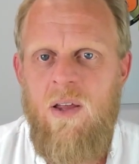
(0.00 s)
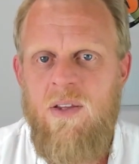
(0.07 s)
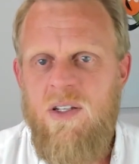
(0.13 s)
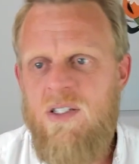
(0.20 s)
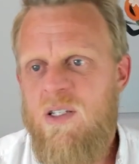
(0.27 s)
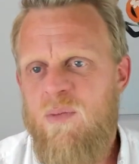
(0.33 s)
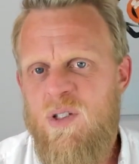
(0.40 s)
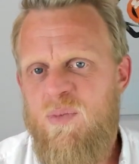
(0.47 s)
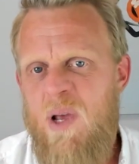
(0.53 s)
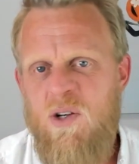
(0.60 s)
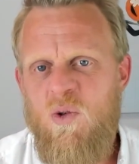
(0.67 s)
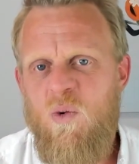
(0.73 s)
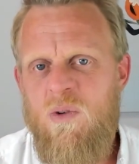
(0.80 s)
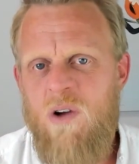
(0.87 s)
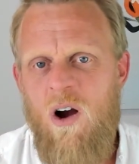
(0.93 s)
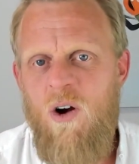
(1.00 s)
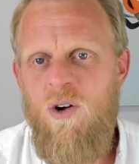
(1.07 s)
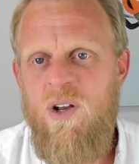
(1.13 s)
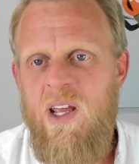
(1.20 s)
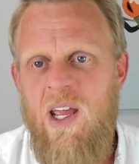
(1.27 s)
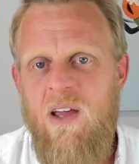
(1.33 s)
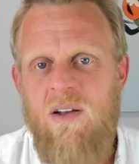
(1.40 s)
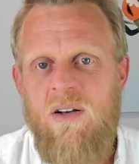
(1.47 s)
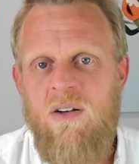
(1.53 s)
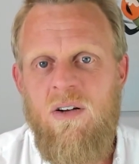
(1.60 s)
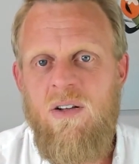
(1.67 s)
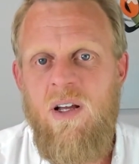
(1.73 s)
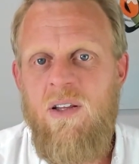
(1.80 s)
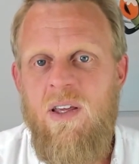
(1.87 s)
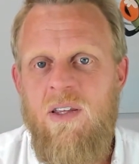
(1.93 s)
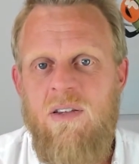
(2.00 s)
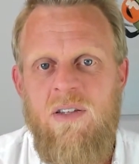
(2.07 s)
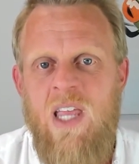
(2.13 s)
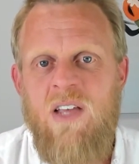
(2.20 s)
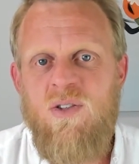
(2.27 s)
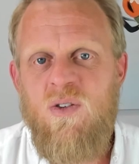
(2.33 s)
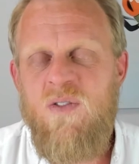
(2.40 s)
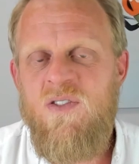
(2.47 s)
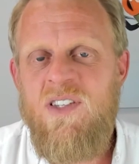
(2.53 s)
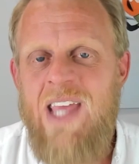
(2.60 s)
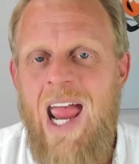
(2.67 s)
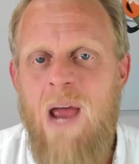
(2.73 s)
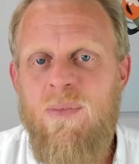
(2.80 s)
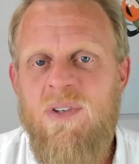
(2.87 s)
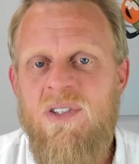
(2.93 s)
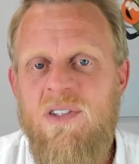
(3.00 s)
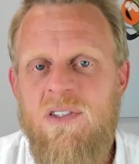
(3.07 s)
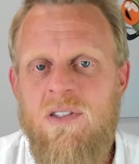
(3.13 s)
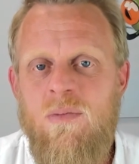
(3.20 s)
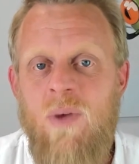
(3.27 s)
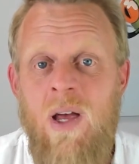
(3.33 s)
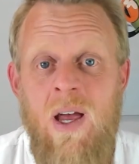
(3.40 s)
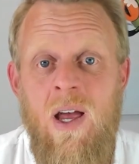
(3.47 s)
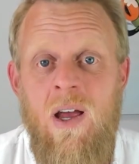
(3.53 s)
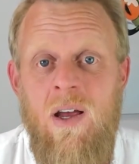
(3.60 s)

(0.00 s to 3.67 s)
There's some special code here, and clearly Tesla have scammed the system.